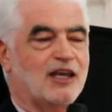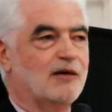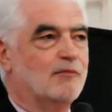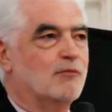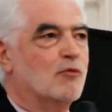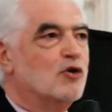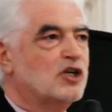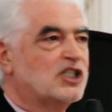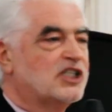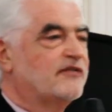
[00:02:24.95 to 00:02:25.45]

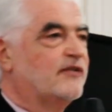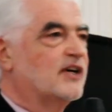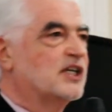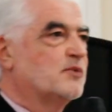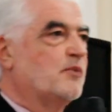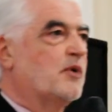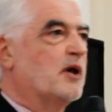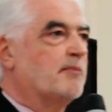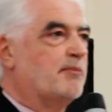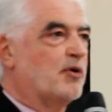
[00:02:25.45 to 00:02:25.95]
Most of us
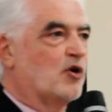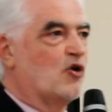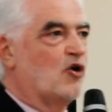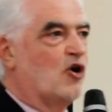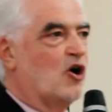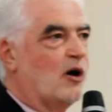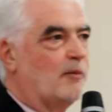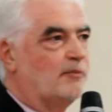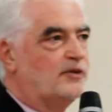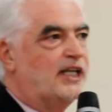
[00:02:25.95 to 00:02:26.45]
were
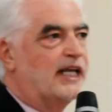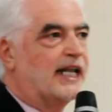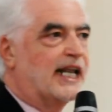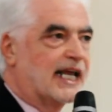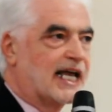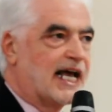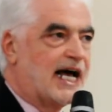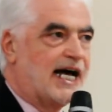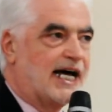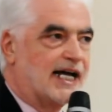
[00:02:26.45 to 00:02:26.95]
brought up to
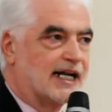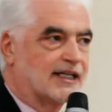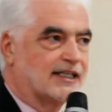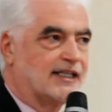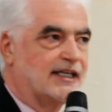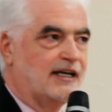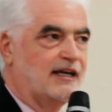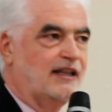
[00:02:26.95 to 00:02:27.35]
regard